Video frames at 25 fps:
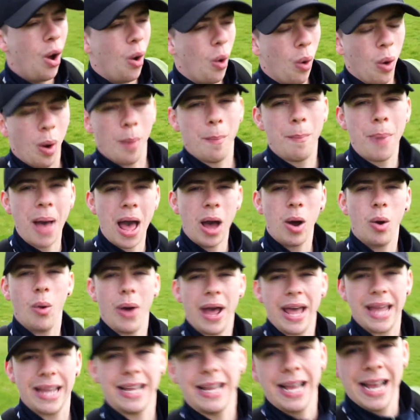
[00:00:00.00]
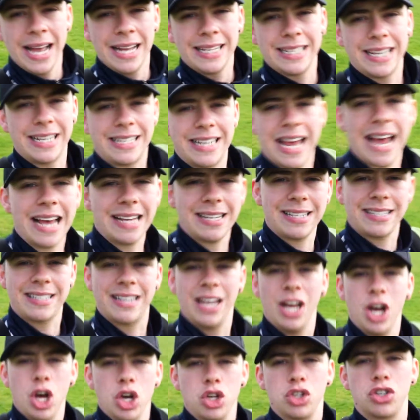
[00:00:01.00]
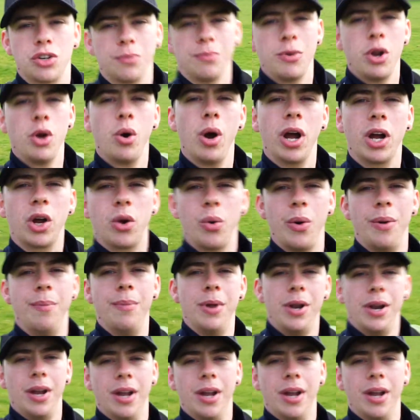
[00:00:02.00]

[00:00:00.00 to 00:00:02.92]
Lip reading: What better way to test some new equipment?